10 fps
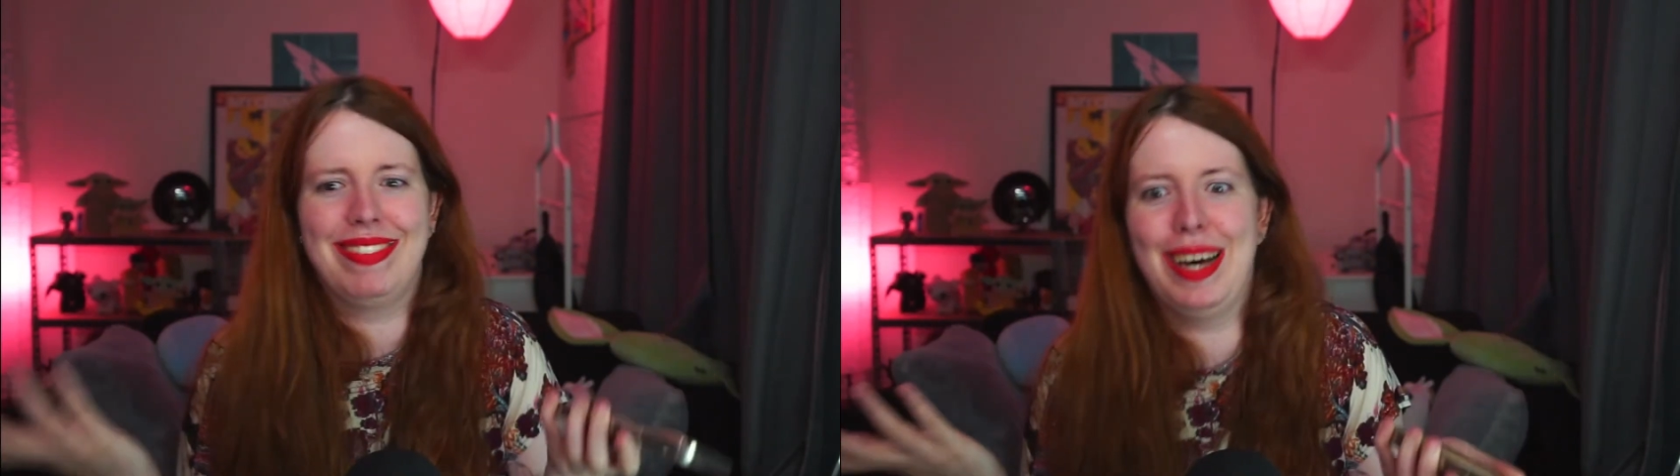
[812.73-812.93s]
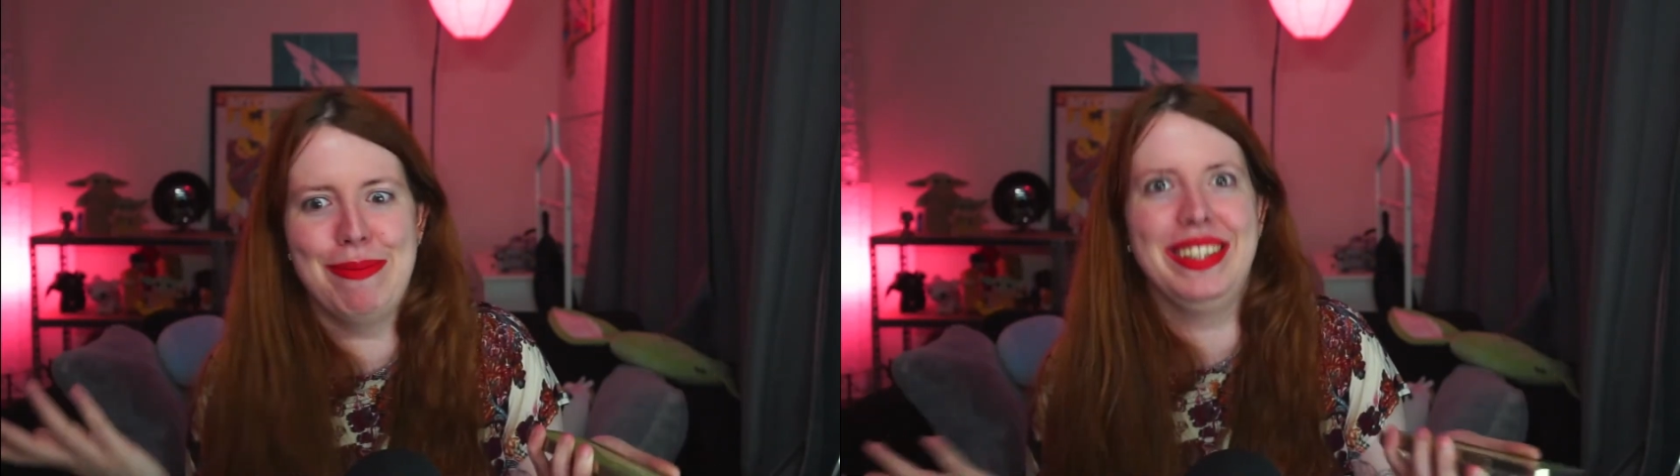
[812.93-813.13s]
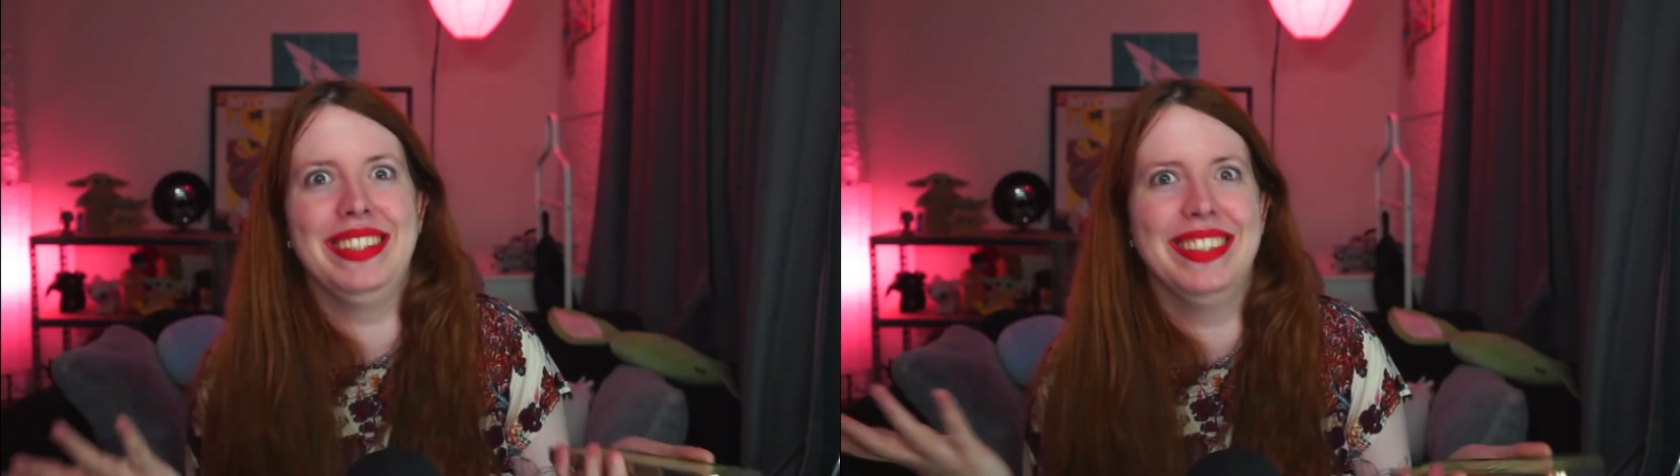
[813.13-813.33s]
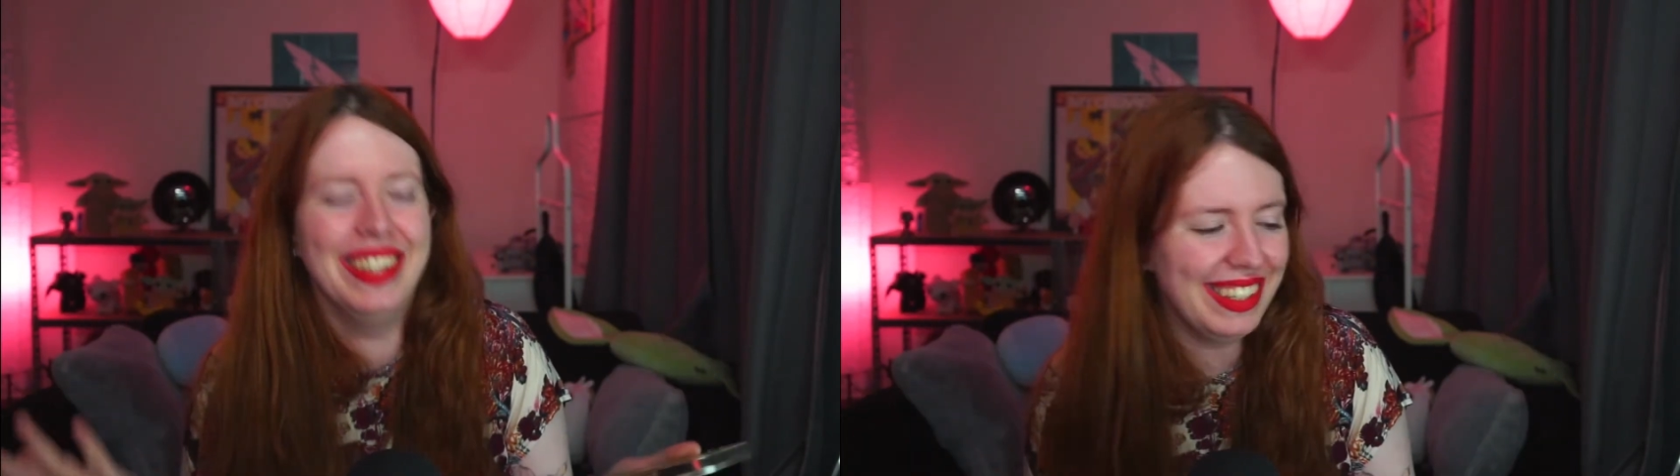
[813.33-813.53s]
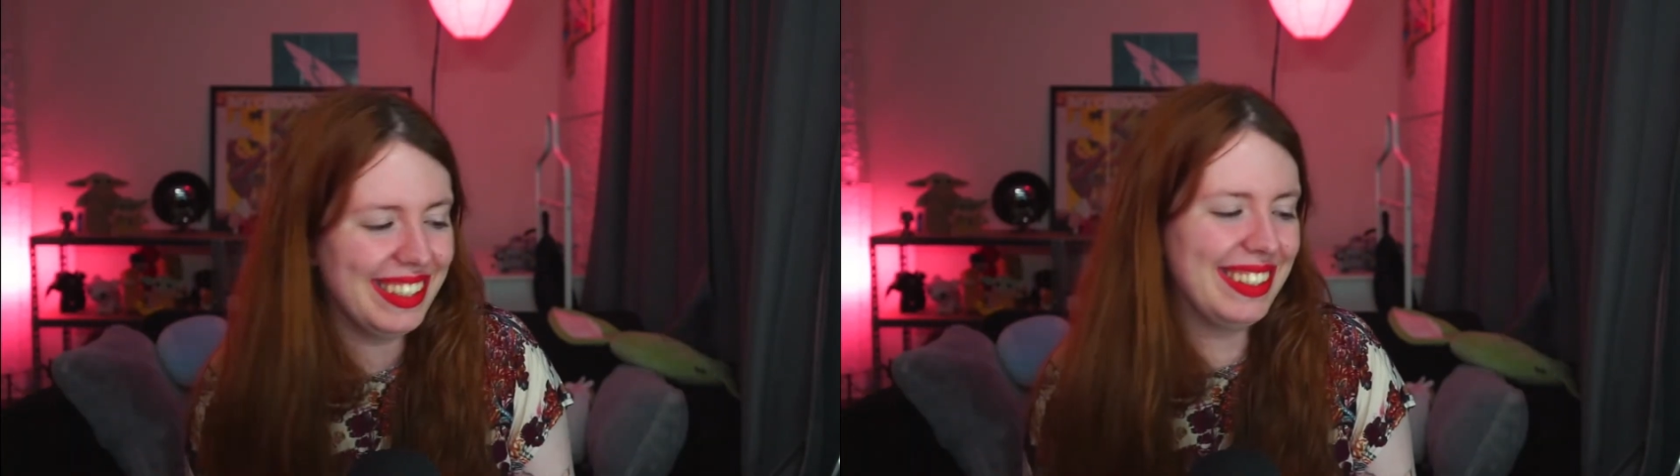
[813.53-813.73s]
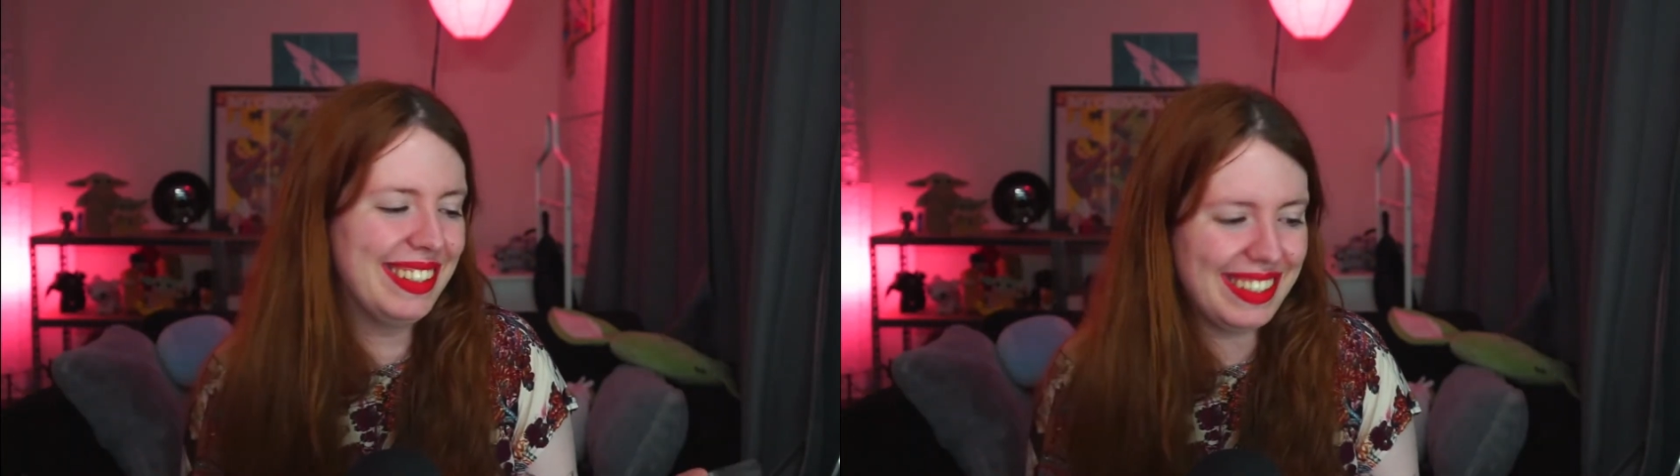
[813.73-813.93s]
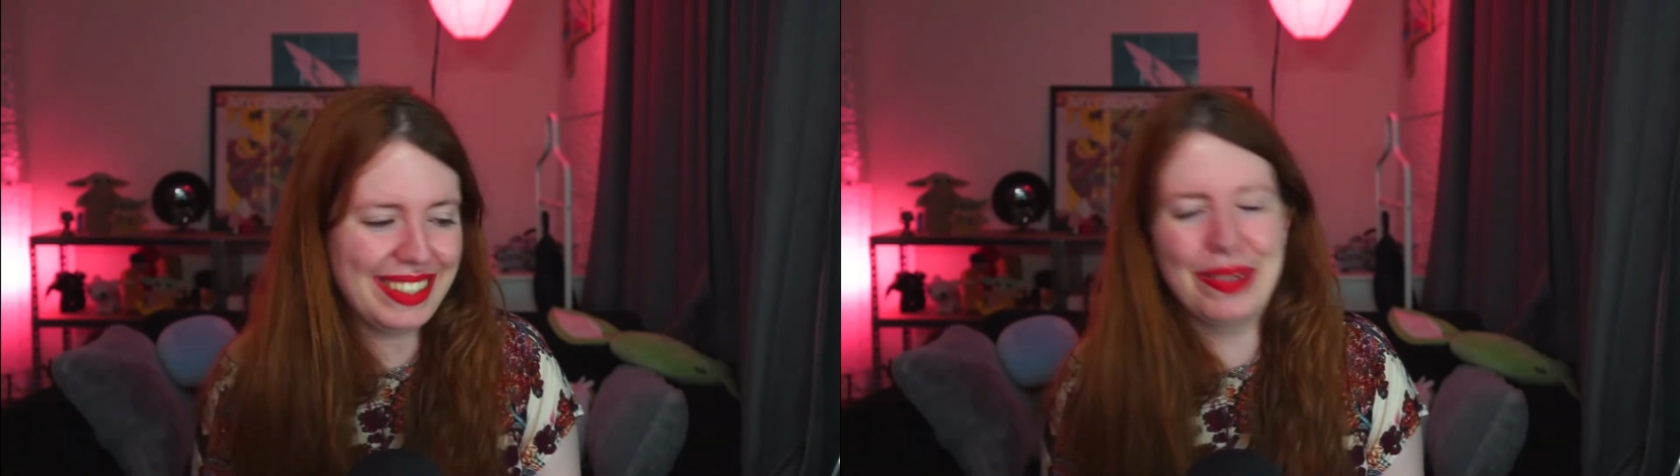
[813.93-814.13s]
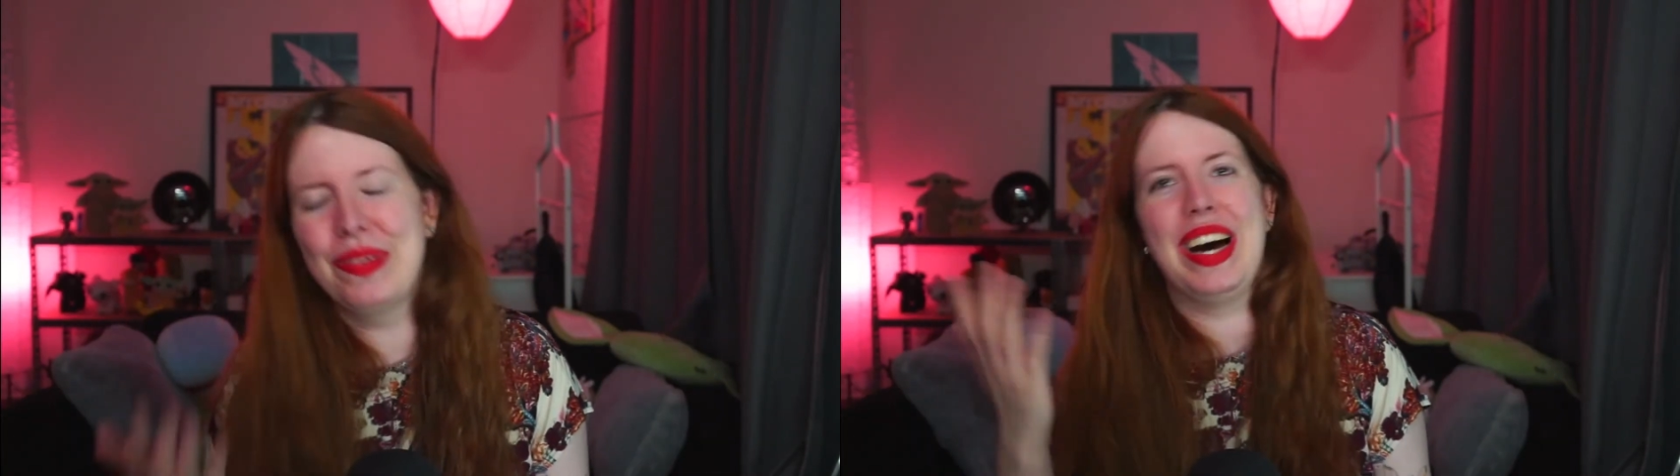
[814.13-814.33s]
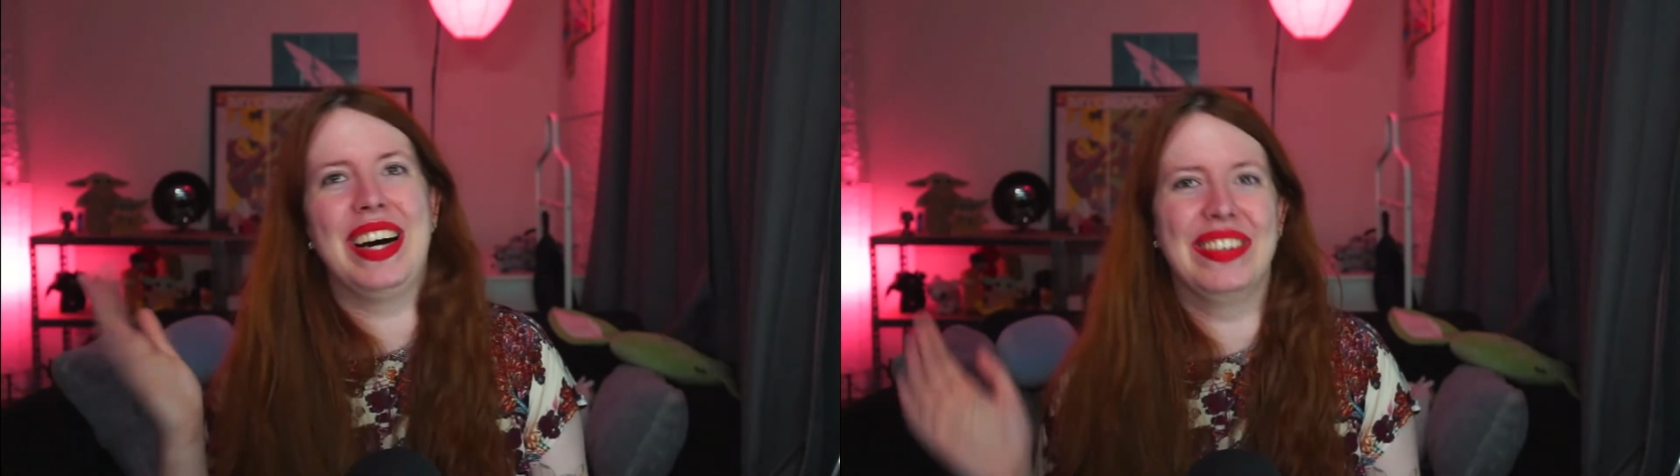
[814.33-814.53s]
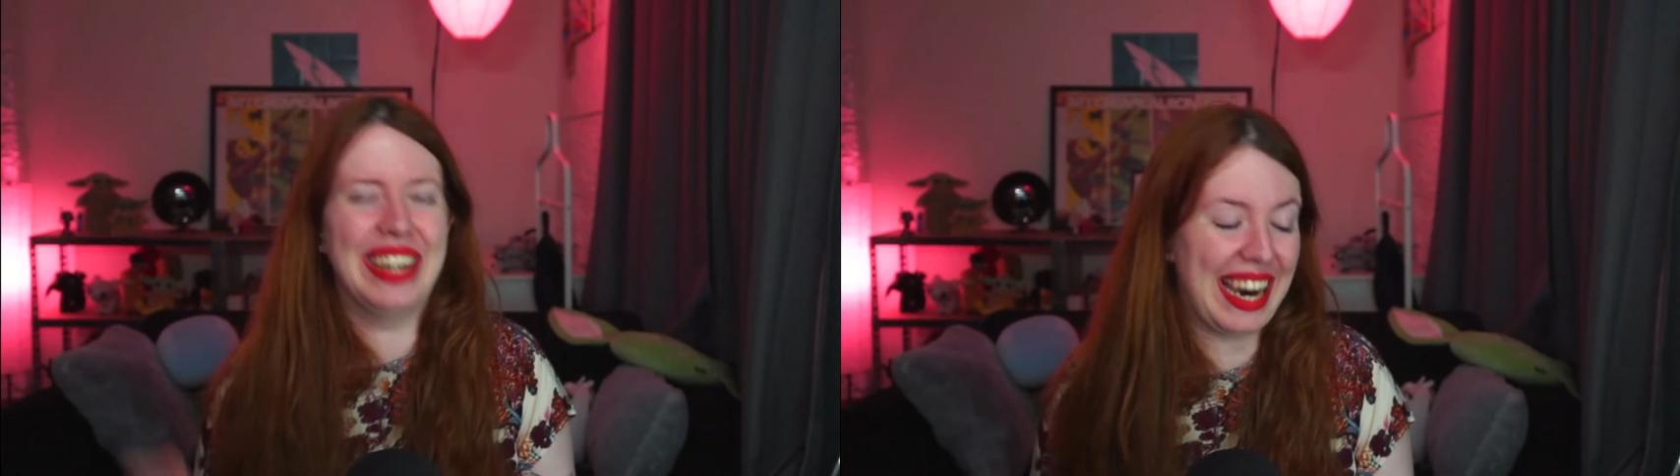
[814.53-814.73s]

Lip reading: I mean, wow.